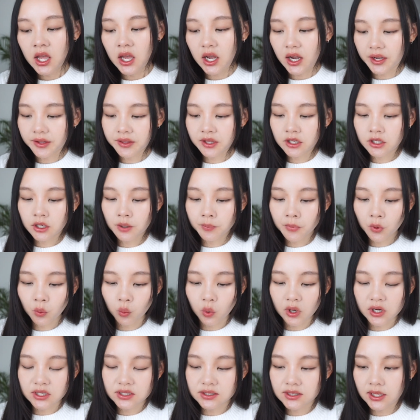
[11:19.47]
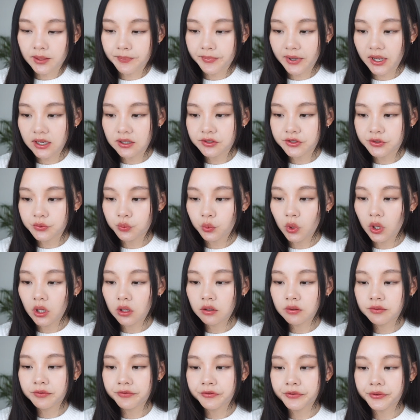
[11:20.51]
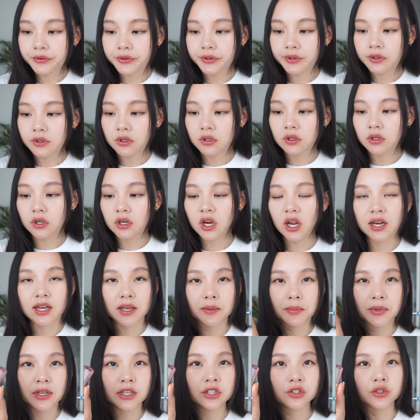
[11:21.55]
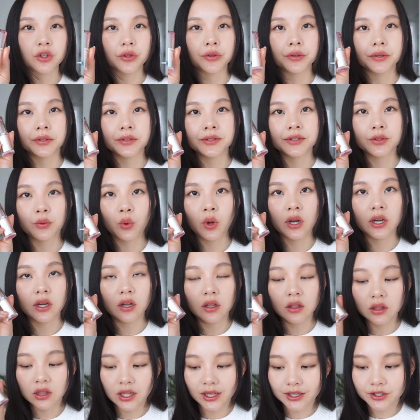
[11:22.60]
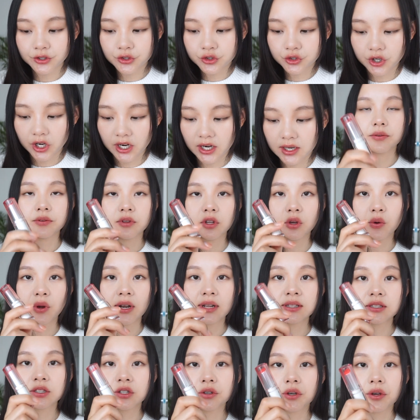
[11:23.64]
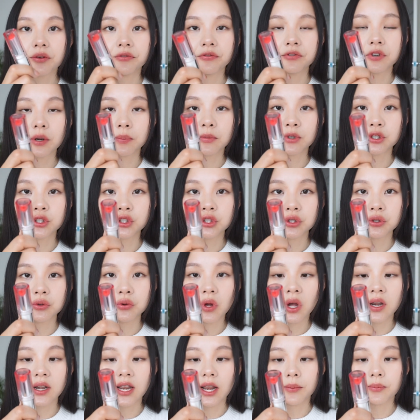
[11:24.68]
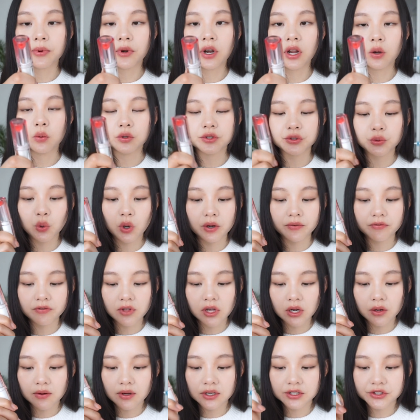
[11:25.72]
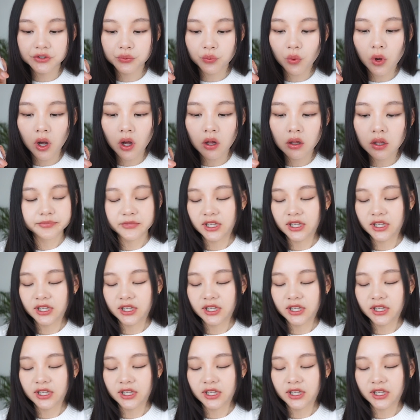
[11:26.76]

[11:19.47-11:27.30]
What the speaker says: I think number 1 is not bad as well for Honey Peach, although it is quite a light shade. The gradient look of number 2 Honey Apricot was quite flattering as well.